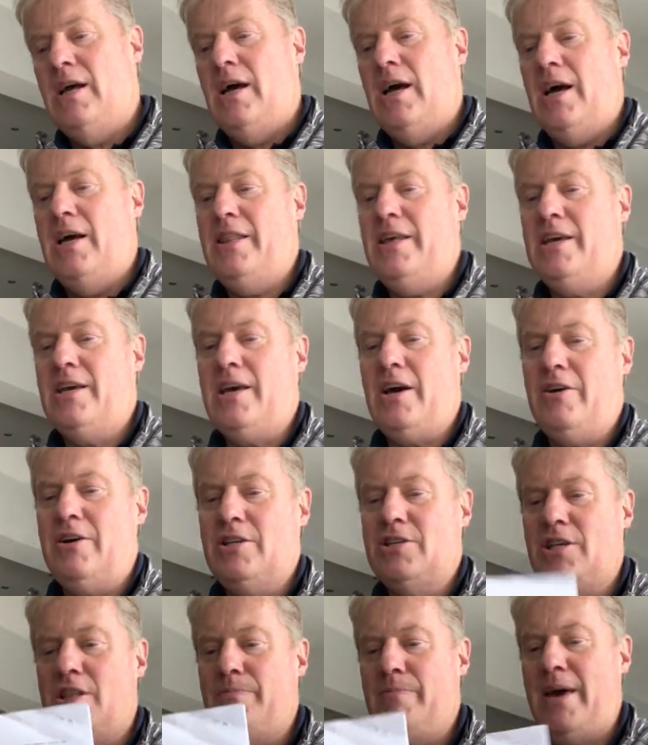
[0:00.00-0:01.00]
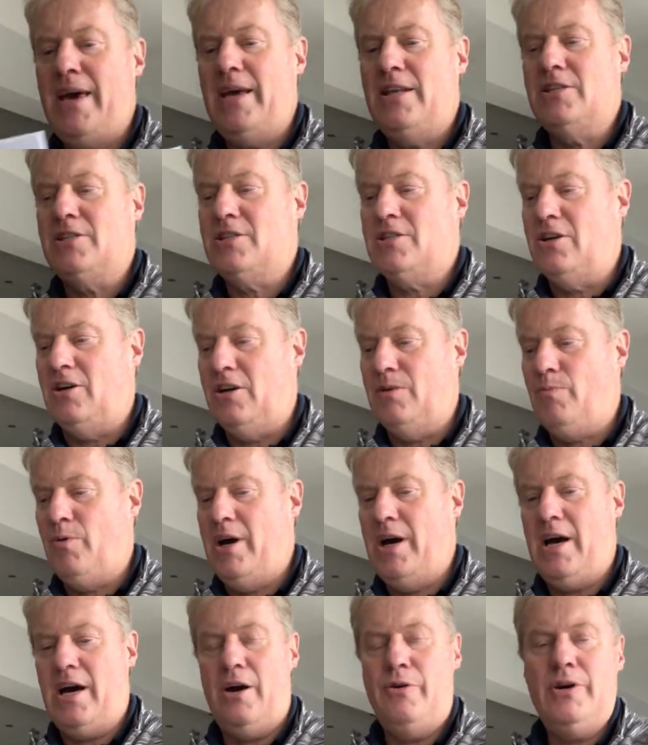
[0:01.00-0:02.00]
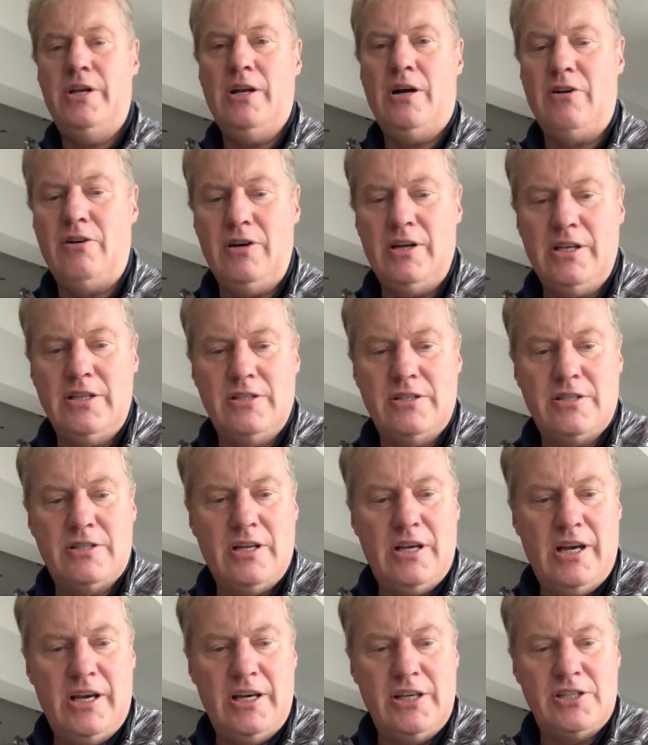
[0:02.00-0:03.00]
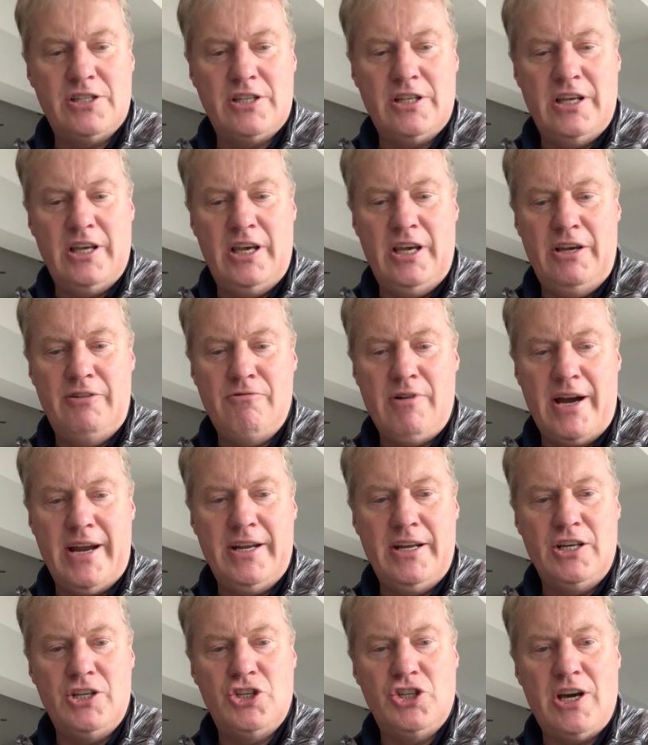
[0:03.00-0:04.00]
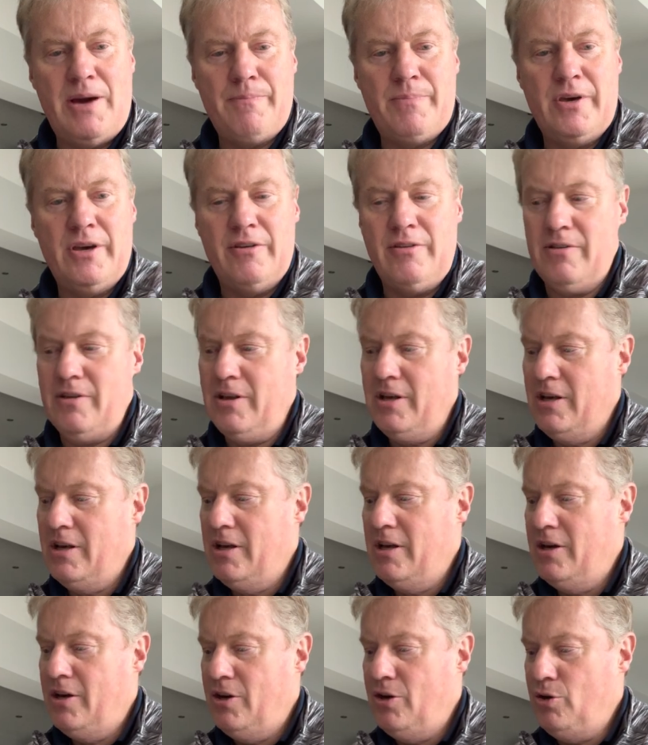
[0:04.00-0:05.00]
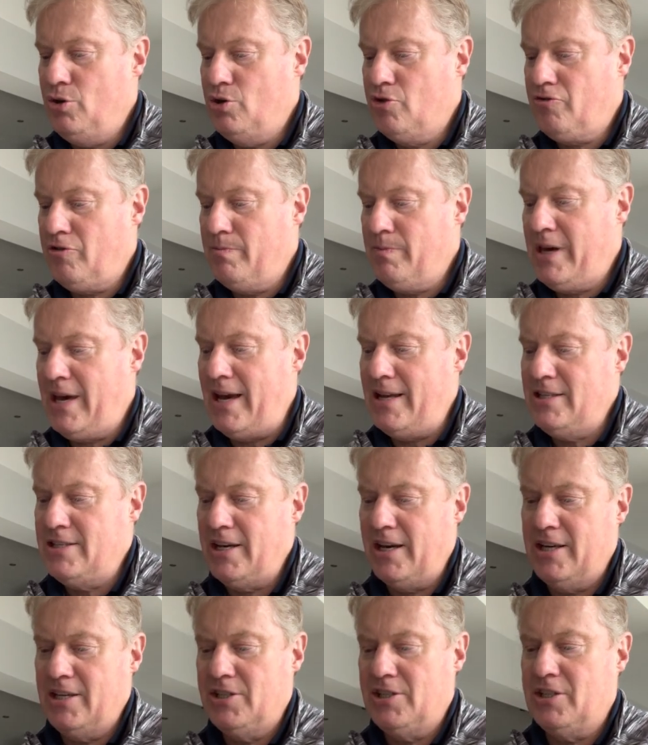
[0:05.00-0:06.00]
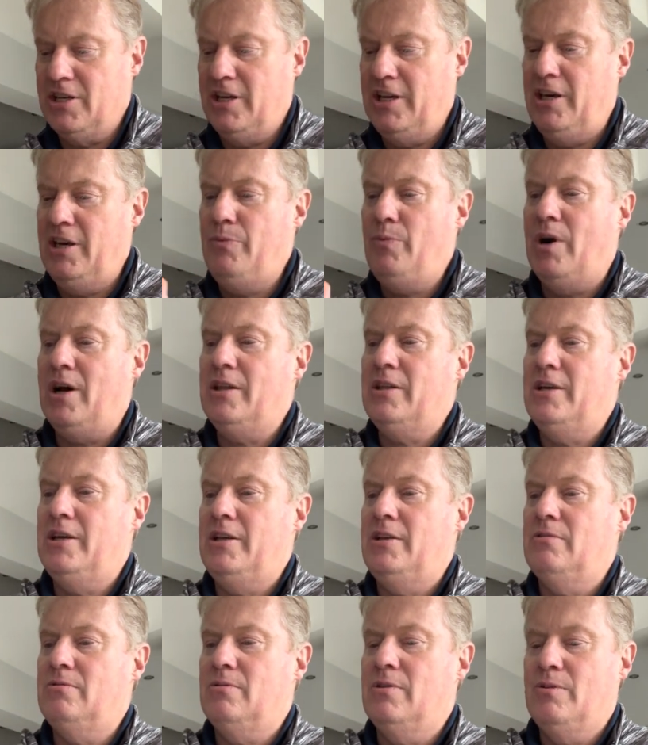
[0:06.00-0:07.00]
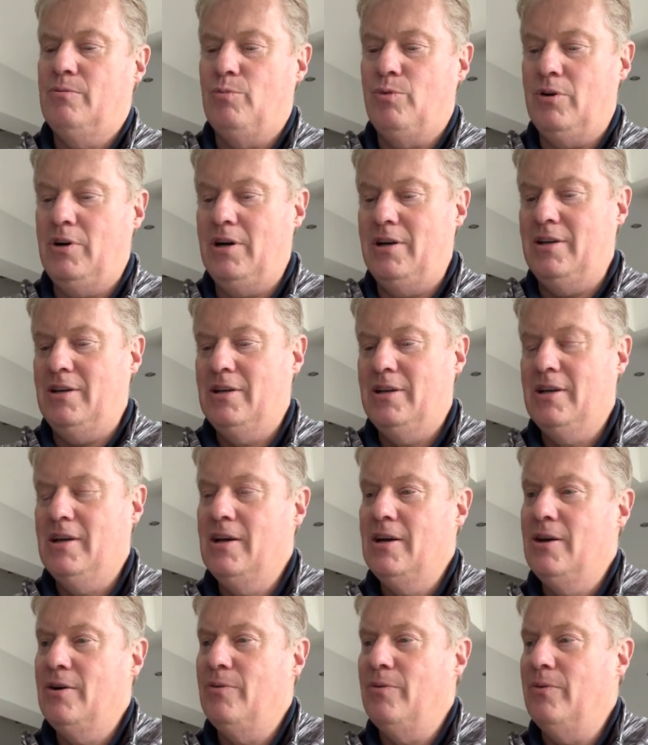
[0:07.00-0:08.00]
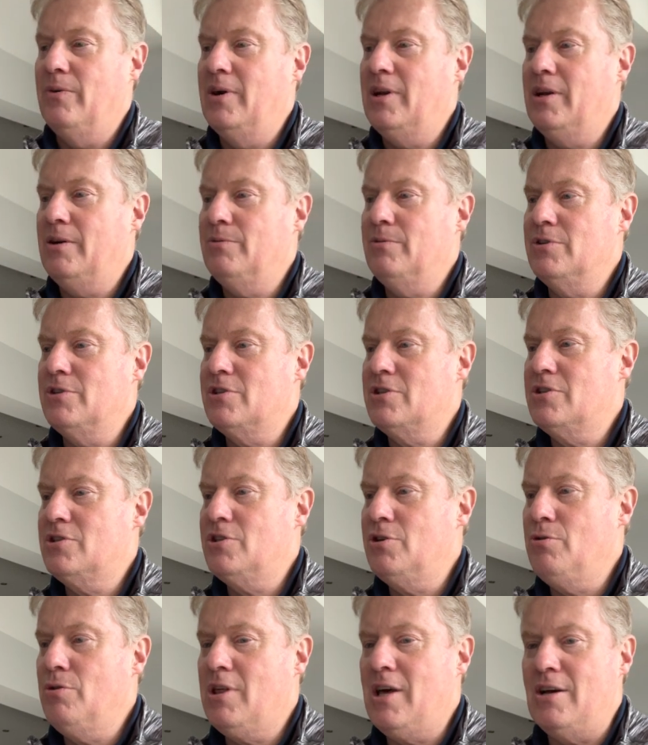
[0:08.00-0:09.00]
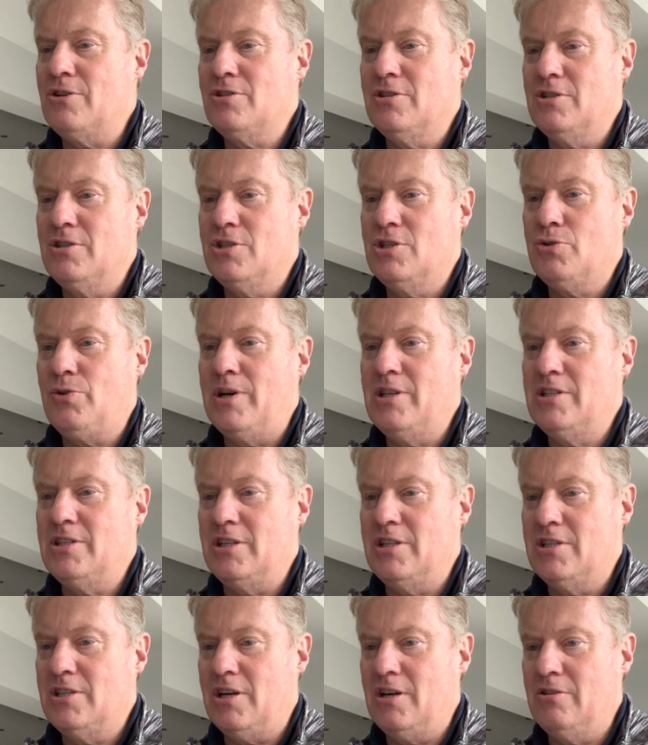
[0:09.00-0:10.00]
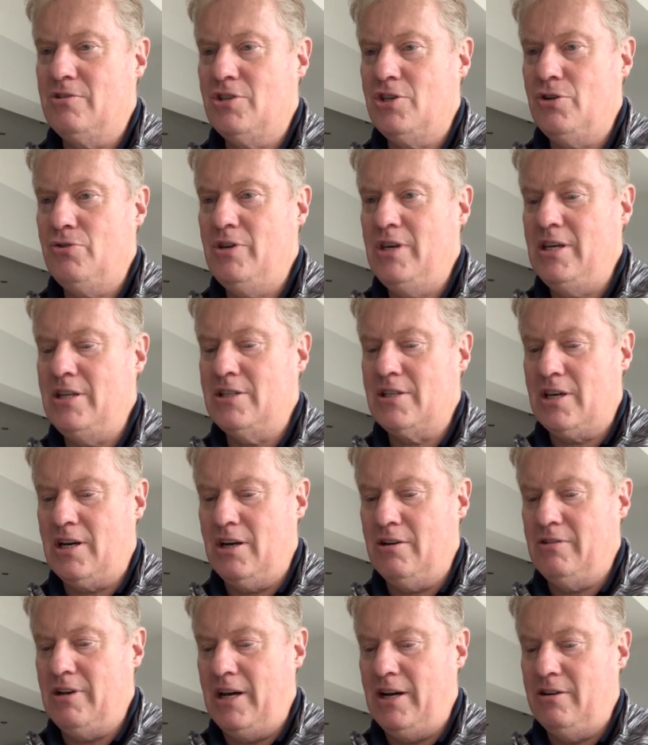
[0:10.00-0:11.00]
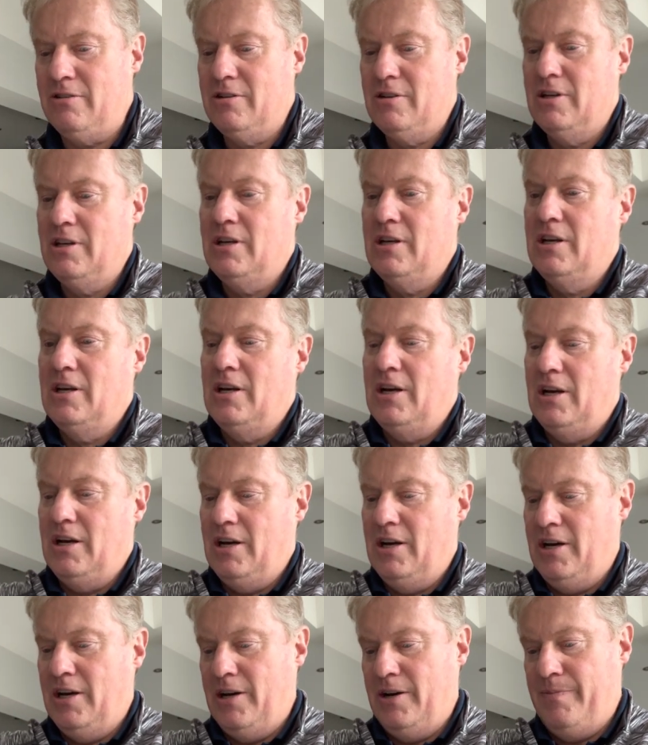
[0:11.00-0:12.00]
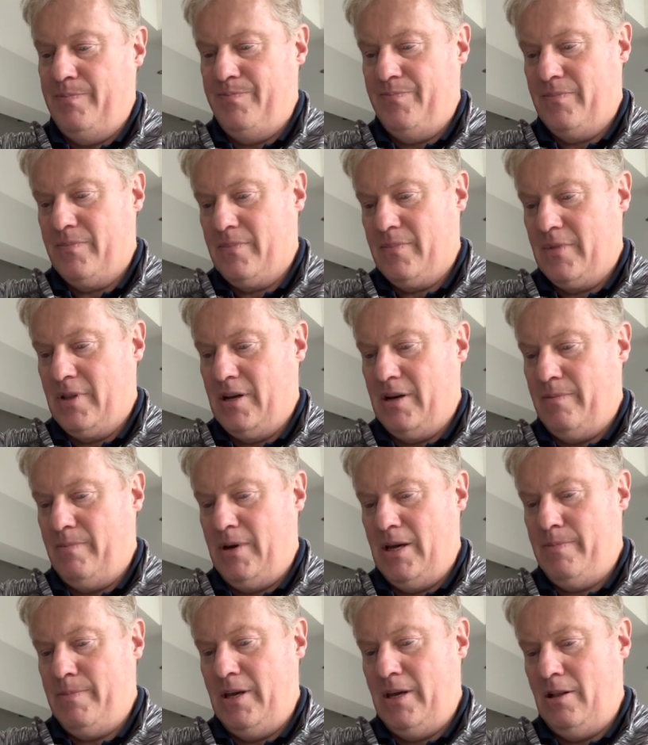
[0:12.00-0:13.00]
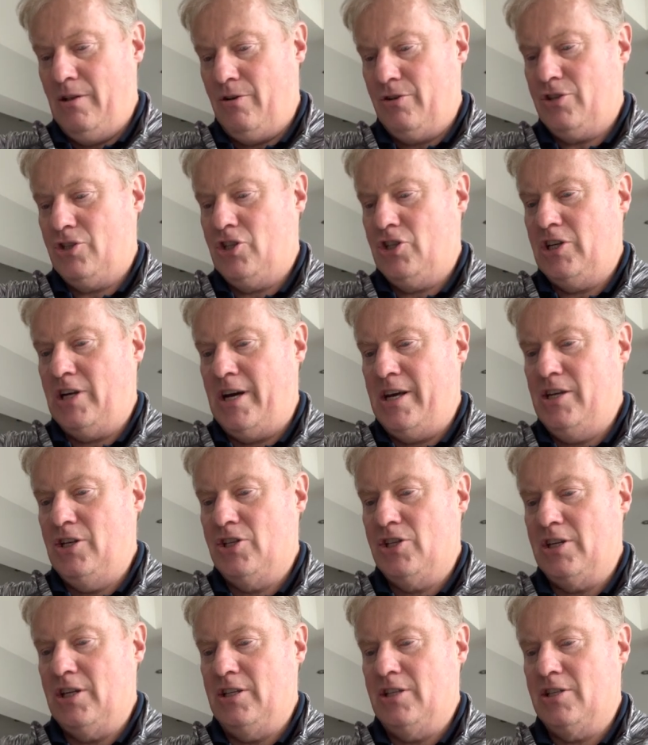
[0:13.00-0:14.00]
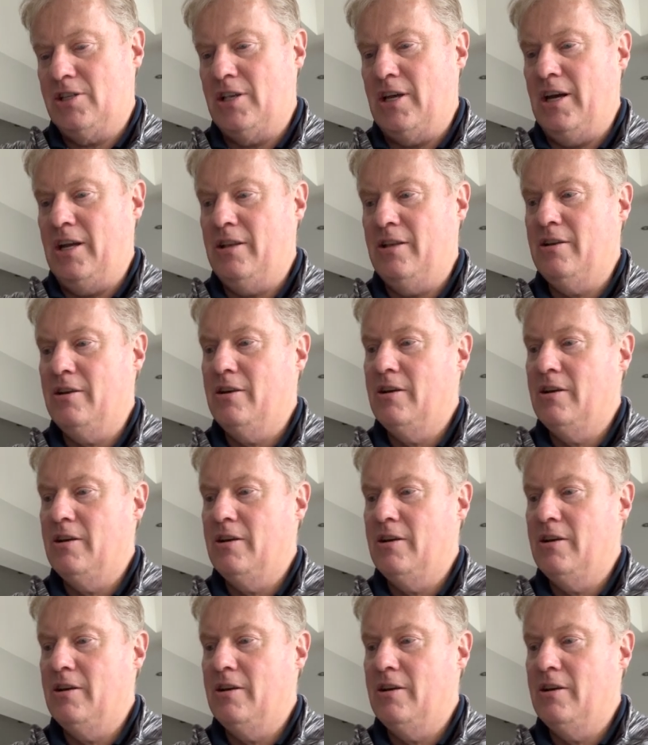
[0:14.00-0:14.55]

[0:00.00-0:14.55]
And then going to the men's side, where Owen Hind is the reigning champion, who's from Kent AC. He won in, well, it was 2020, so 2 years ago now. And maybe a lot's changed since then.